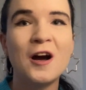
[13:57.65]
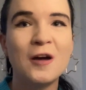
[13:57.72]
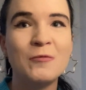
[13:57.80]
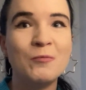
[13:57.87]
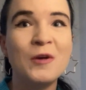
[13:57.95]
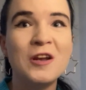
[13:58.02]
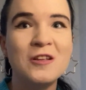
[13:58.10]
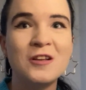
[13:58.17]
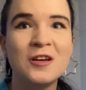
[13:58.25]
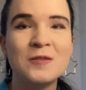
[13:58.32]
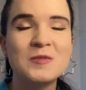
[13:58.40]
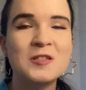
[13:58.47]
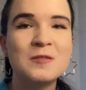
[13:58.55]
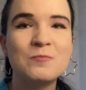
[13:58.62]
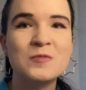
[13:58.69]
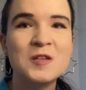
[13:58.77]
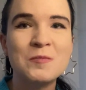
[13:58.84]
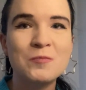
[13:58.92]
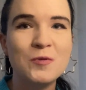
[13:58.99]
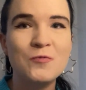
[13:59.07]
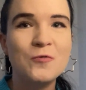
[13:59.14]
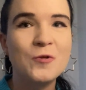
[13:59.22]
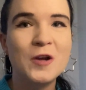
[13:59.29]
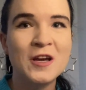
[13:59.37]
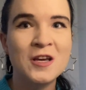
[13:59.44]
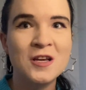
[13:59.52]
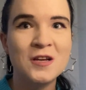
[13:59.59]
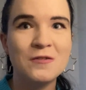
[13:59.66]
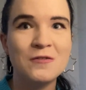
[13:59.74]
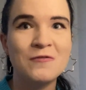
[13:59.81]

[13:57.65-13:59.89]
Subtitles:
many times some people like